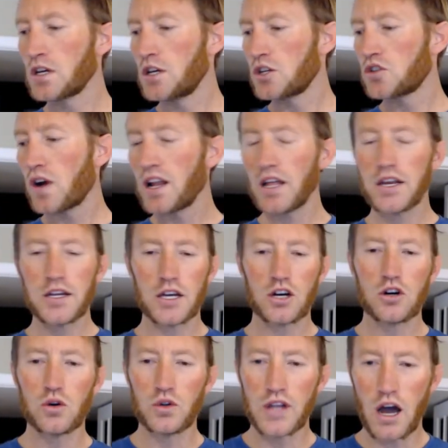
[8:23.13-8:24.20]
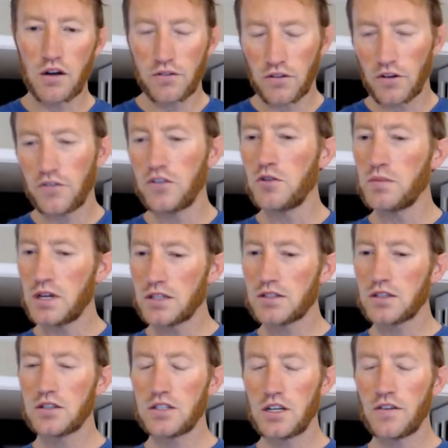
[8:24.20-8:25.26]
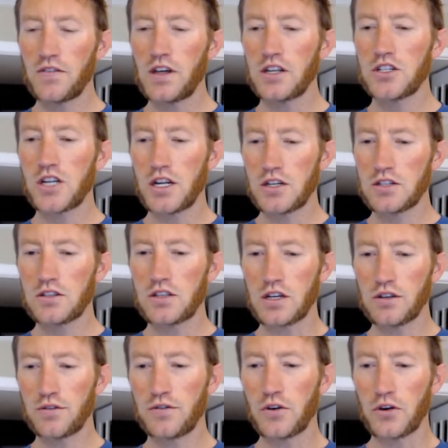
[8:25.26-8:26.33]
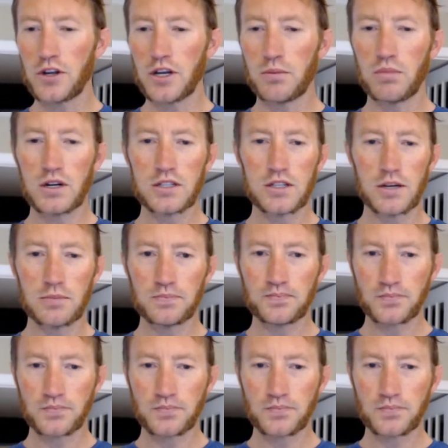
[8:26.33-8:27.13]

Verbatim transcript: try letting it cool down for a few minutes and see if that changes things for you. But um,